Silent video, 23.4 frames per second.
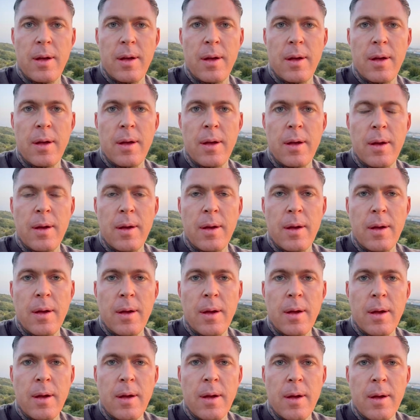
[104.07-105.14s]

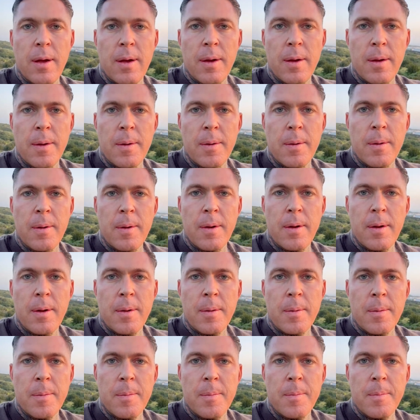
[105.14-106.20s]

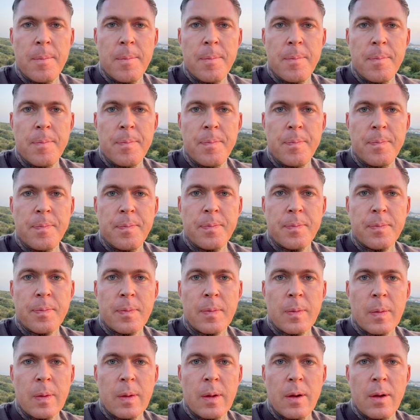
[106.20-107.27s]

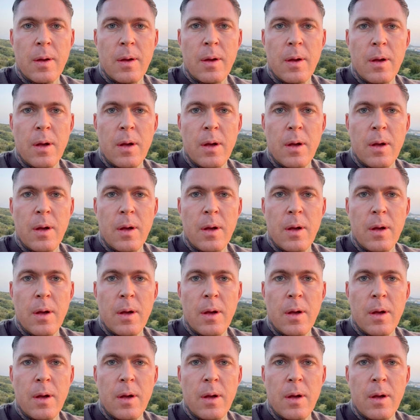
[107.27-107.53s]
Nobody speaks.